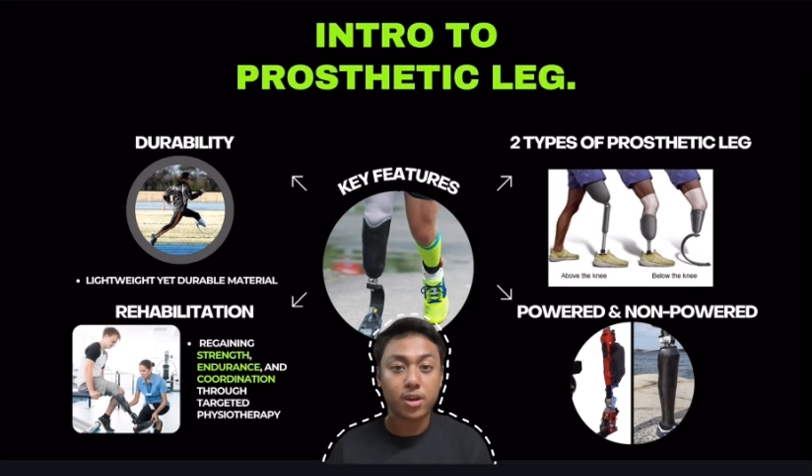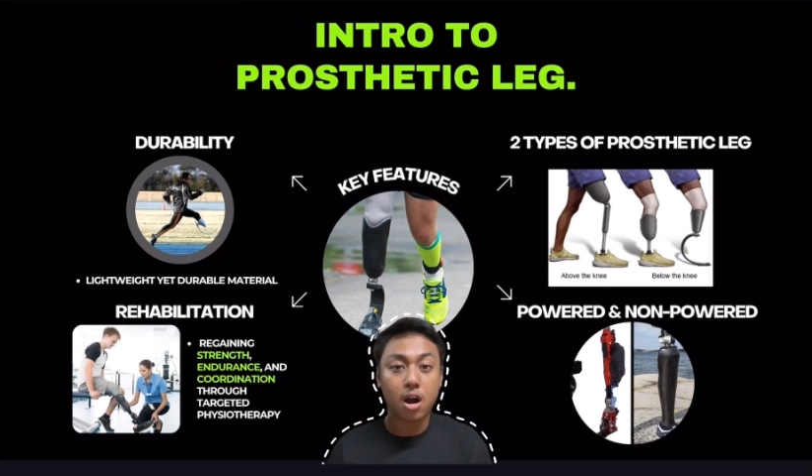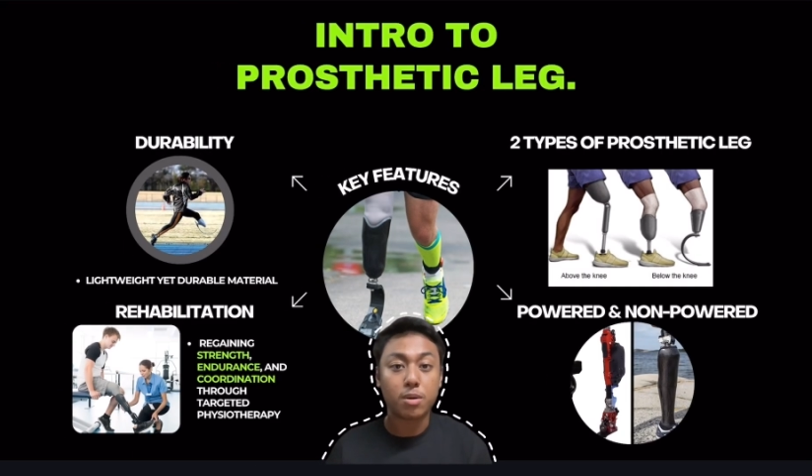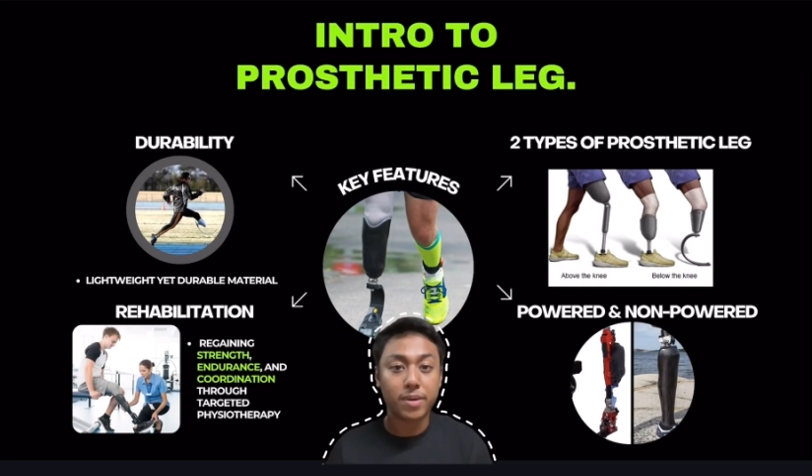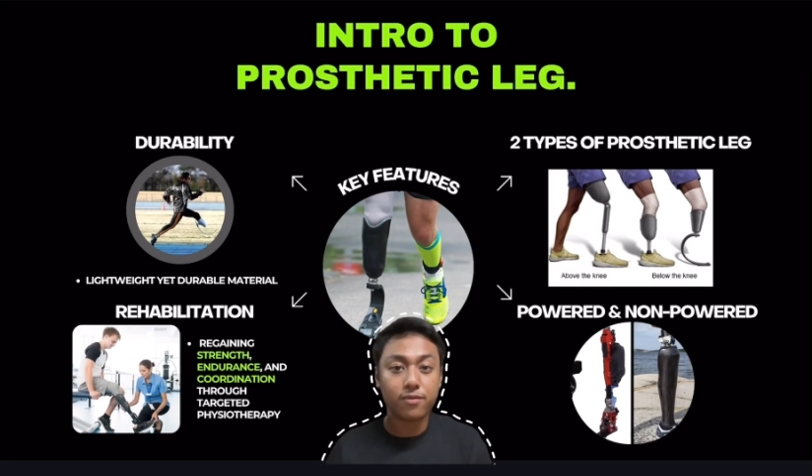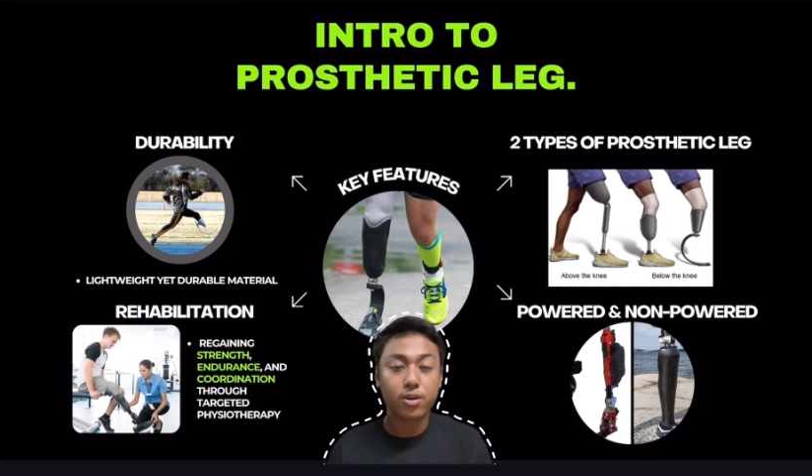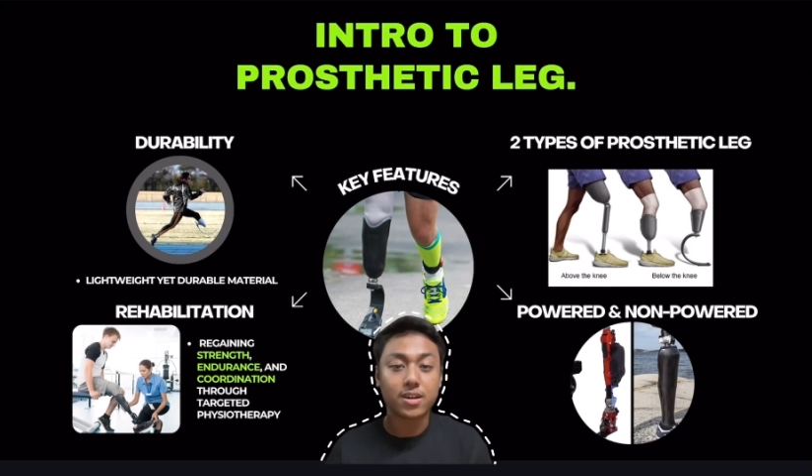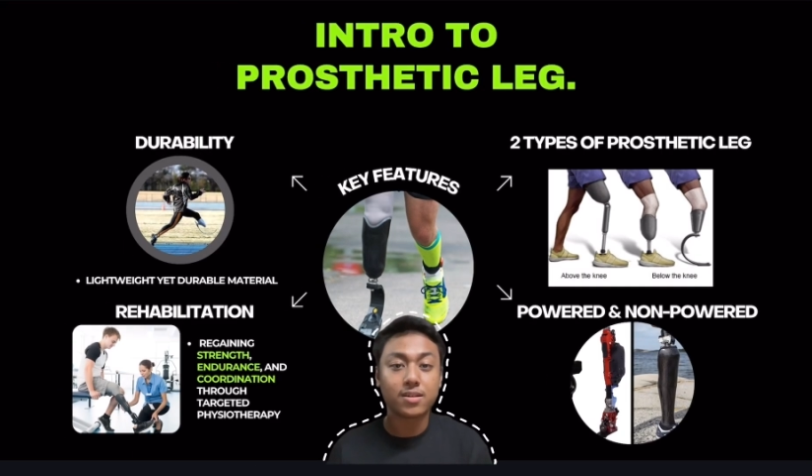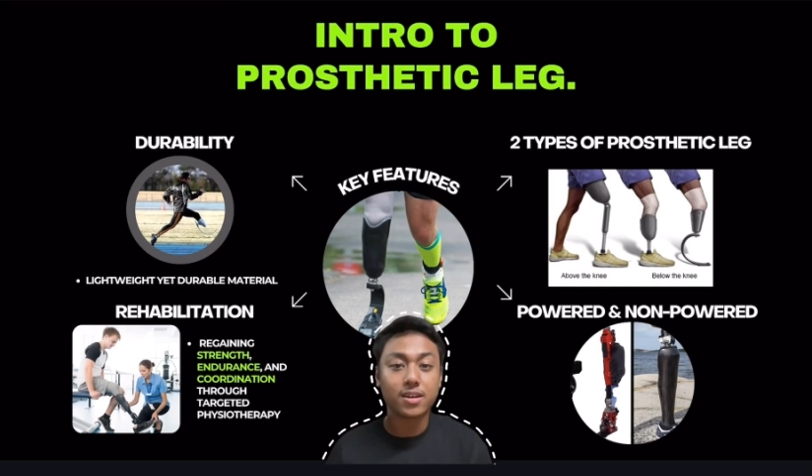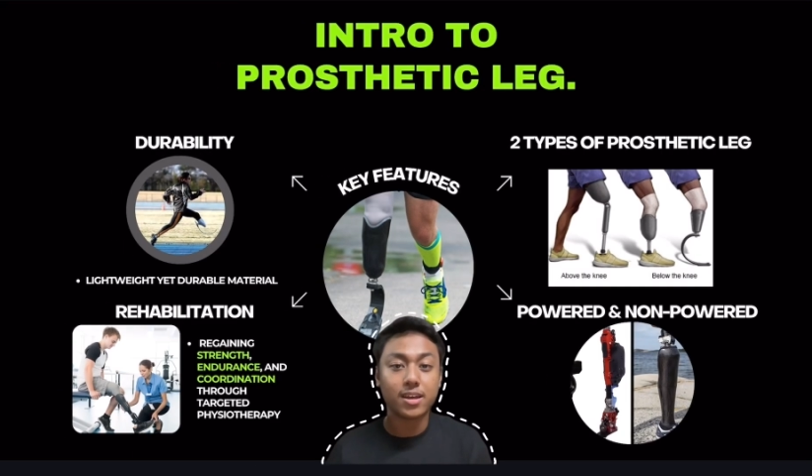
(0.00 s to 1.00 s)
our main
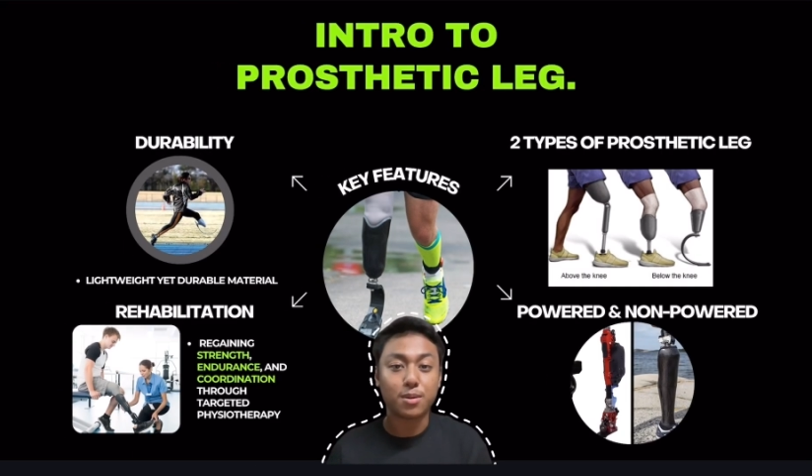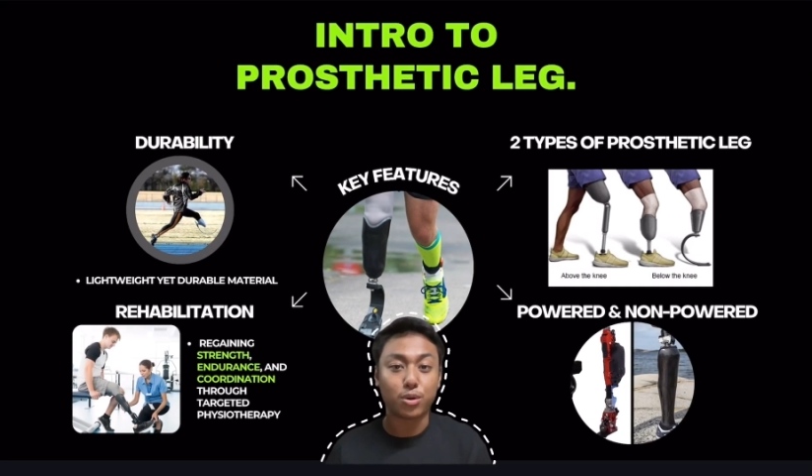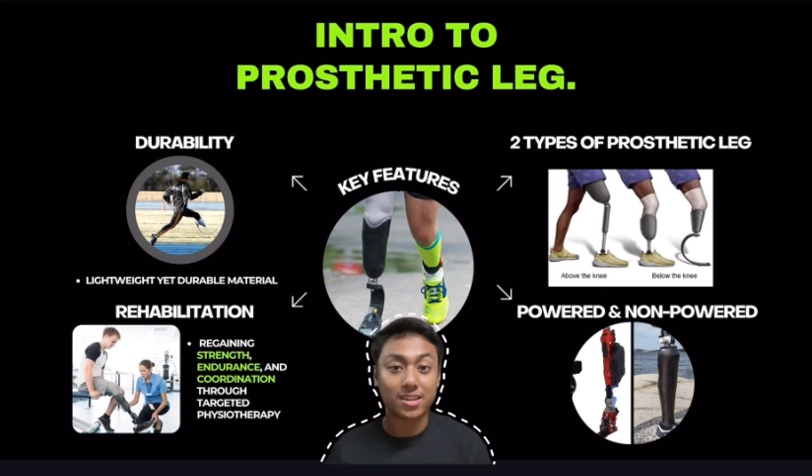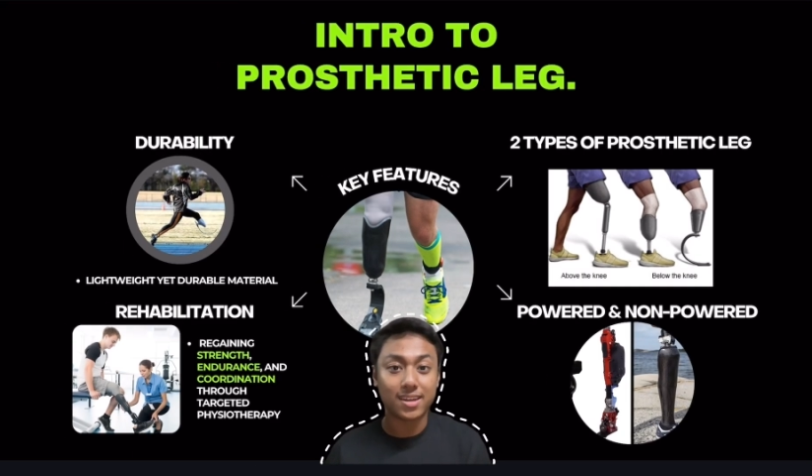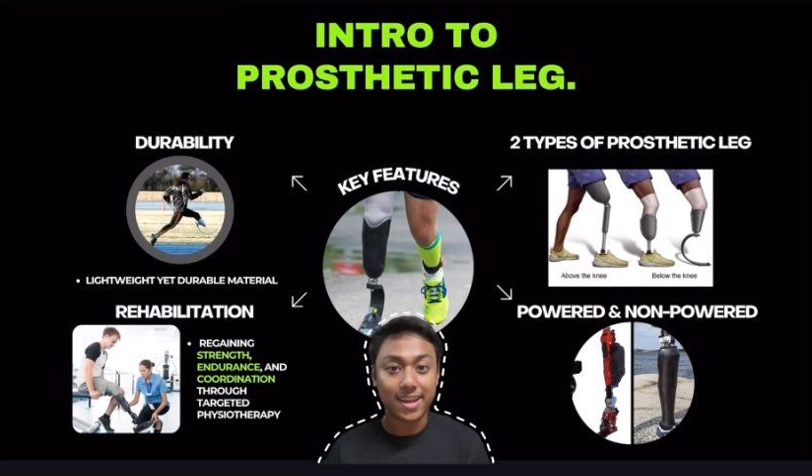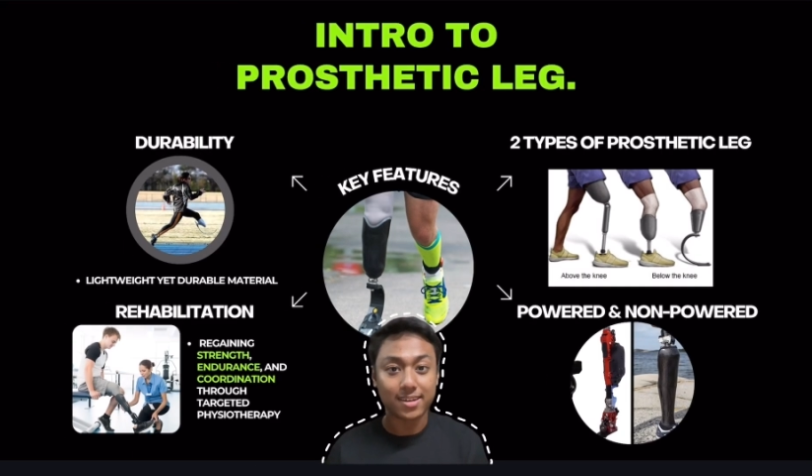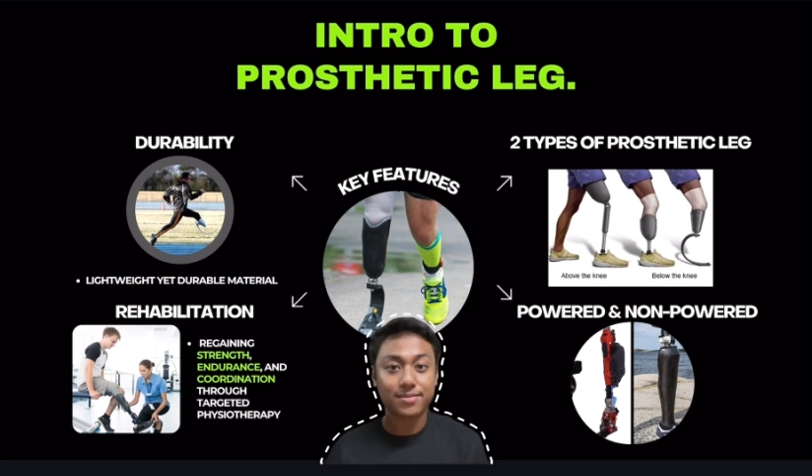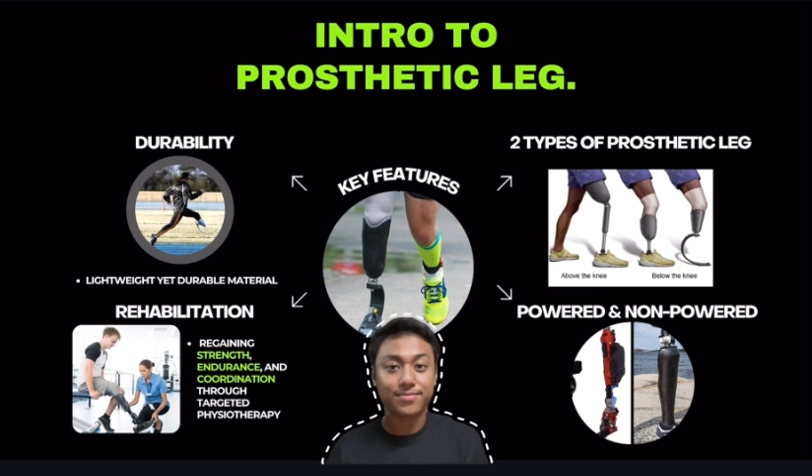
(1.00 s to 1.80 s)
focus in the prosthetic leg.